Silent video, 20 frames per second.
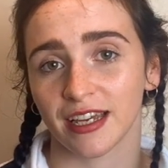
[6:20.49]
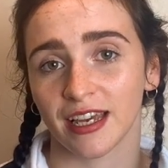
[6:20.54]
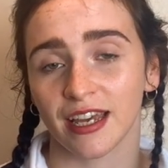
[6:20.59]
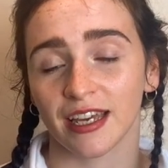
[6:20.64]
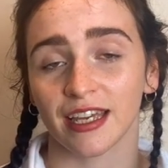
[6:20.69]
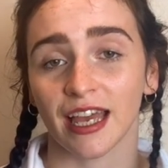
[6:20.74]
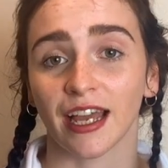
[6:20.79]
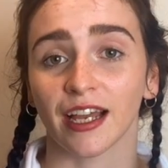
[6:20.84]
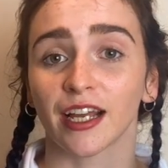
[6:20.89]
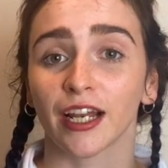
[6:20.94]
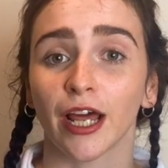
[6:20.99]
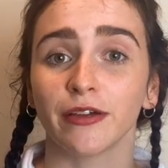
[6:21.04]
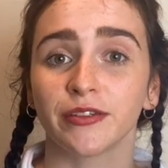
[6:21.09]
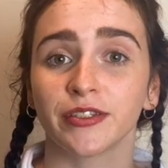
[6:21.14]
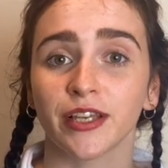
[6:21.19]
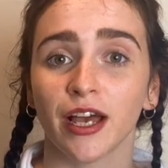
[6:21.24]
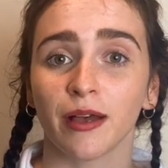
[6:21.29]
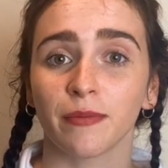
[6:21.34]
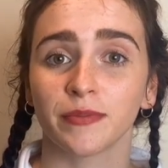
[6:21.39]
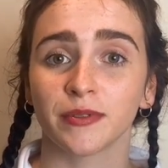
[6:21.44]
get
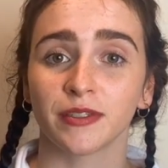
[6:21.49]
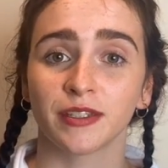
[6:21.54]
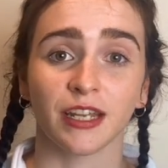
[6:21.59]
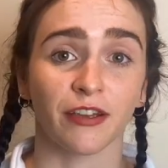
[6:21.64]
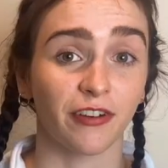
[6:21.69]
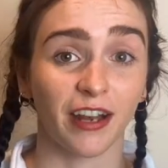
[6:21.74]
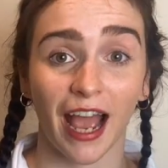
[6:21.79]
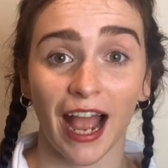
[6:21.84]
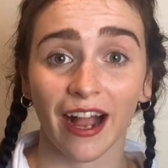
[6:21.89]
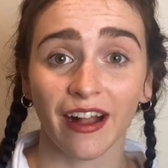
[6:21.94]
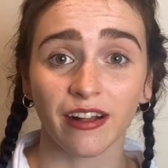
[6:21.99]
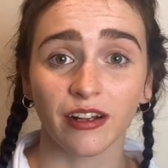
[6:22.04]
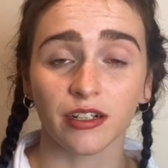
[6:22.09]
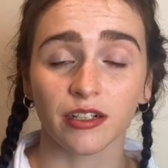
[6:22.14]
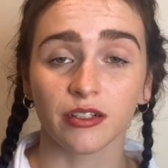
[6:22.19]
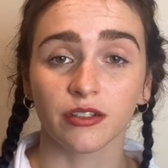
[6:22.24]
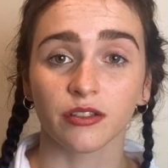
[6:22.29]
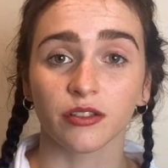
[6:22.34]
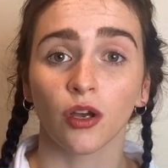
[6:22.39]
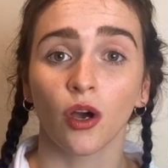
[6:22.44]
close-ups, different
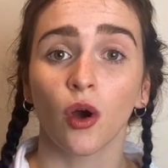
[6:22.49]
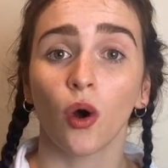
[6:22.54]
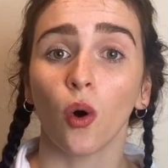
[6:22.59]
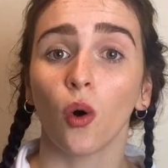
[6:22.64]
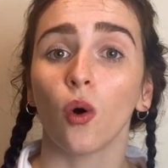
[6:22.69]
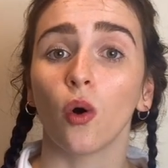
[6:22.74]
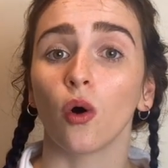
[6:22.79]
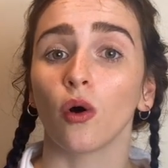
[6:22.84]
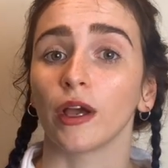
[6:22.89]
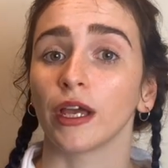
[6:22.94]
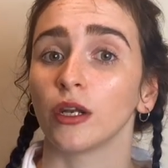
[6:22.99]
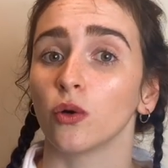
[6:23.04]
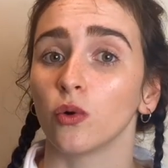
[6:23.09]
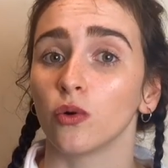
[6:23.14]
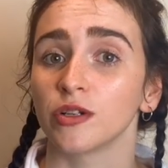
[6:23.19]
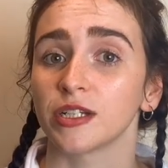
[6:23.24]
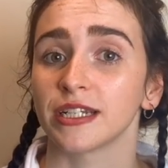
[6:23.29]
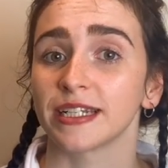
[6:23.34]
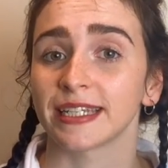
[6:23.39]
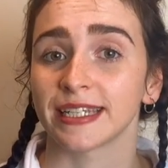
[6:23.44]
angles, or in
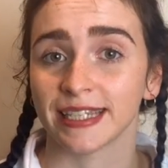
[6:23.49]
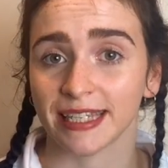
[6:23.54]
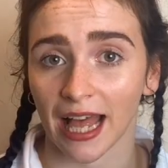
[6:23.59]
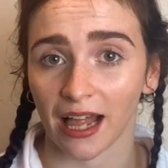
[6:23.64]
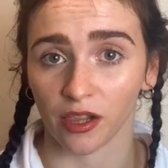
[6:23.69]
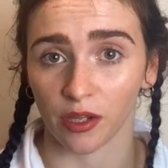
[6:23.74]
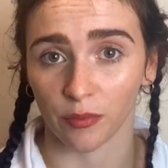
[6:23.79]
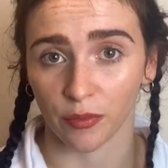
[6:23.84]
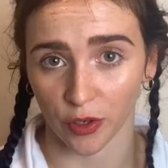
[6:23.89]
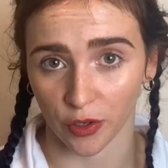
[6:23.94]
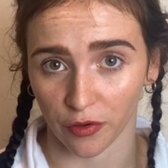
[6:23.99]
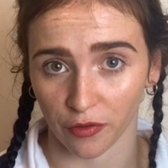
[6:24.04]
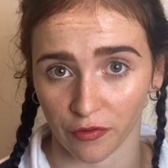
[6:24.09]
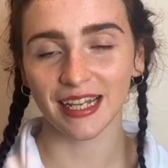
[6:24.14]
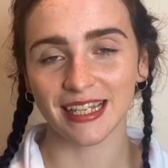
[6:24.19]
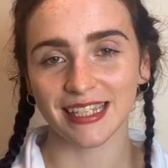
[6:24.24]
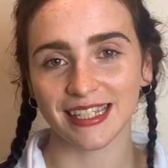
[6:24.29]
order to sell the move.